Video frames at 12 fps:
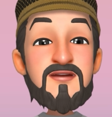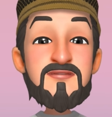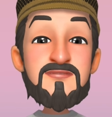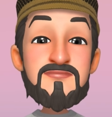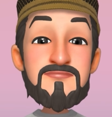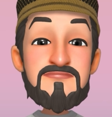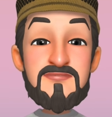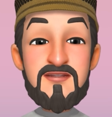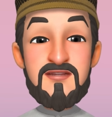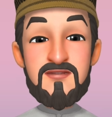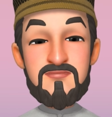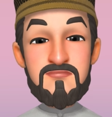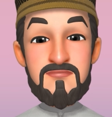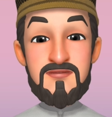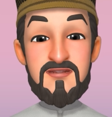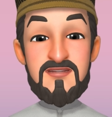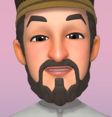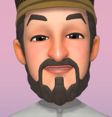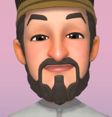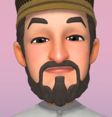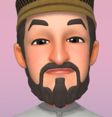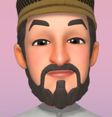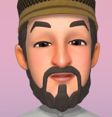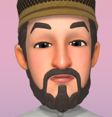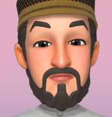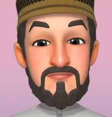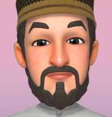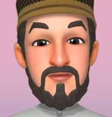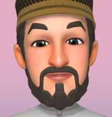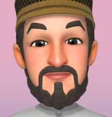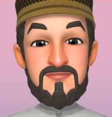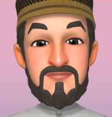you're feeling that Ramadan has flown by.